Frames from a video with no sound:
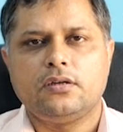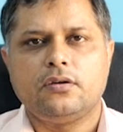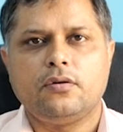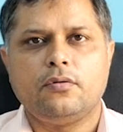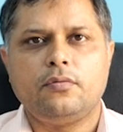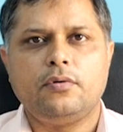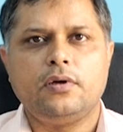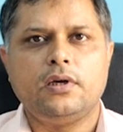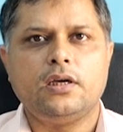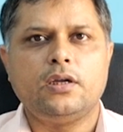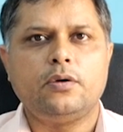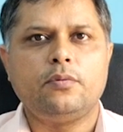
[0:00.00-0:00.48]

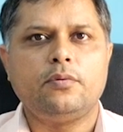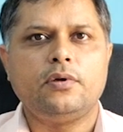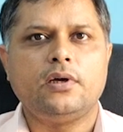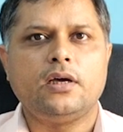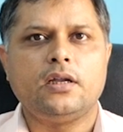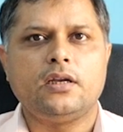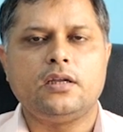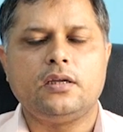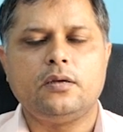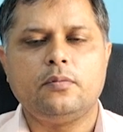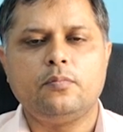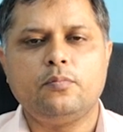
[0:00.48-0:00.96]
where we
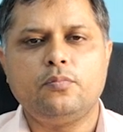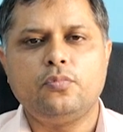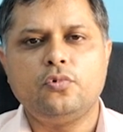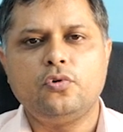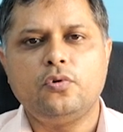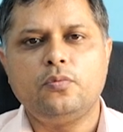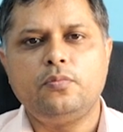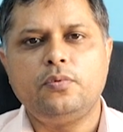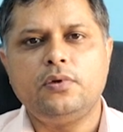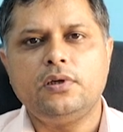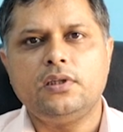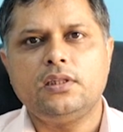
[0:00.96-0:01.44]
are
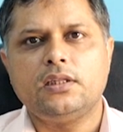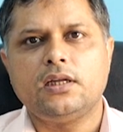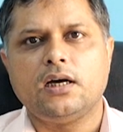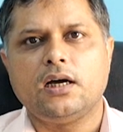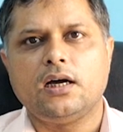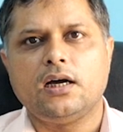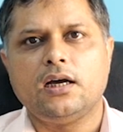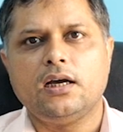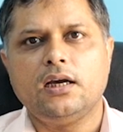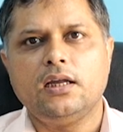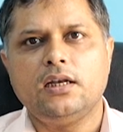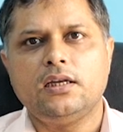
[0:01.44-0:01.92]
improving
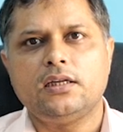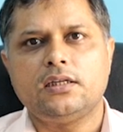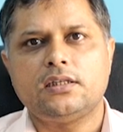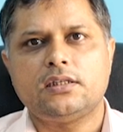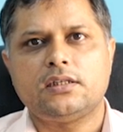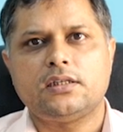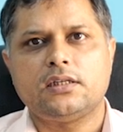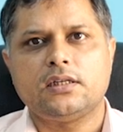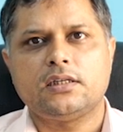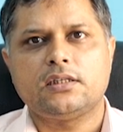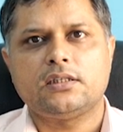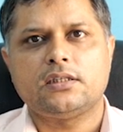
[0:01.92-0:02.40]
the oil
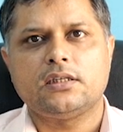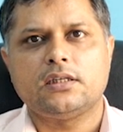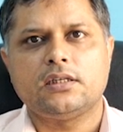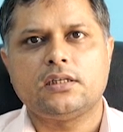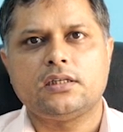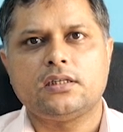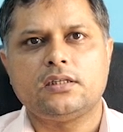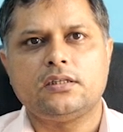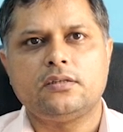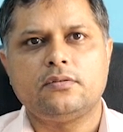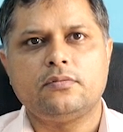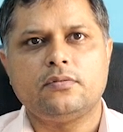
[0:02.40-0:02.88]

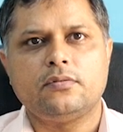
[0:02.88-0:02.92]
extraction